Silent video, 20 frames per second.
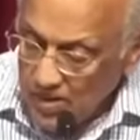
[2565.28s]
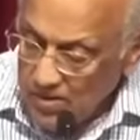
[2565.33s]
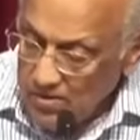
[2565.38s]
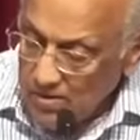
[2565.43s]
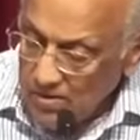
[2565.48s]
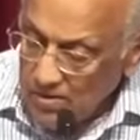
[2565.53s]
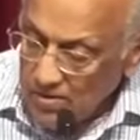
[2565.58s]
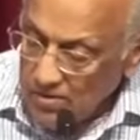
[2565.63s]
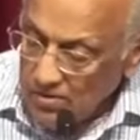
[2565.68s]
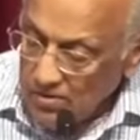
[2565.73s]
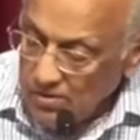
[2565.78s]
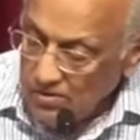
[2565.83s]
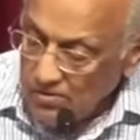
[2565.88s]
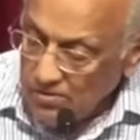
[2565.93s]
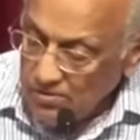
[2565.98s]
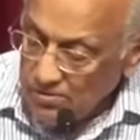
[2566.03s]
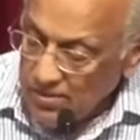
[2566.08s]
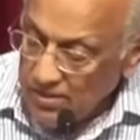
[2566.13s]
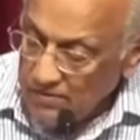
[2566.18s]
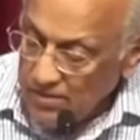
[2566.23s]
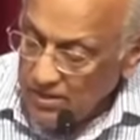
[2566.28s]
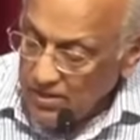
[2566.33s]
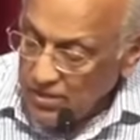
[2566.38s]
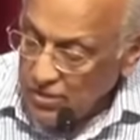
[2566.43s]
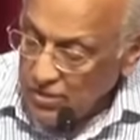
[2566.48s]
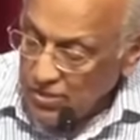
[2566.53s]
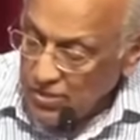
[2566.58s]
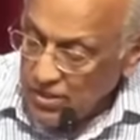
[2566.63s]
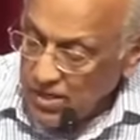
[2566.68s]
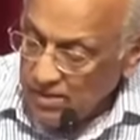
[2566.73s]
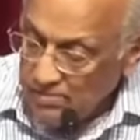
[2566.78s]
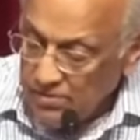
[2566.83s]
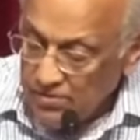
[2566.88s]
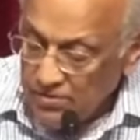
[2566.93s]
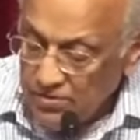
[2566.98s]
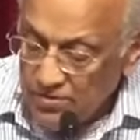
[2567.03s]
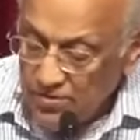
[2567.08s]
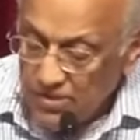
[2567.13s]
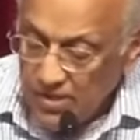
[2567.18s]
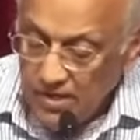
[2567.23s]
Turn also to Revelation chapter
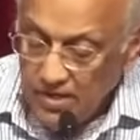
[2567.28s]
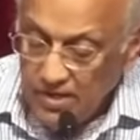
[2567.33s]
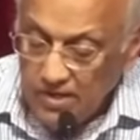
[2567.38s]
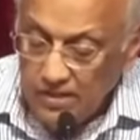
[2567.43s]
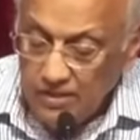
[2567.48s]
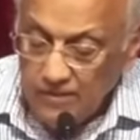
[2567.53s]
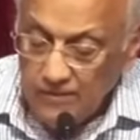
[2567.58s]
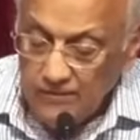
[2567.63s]
three.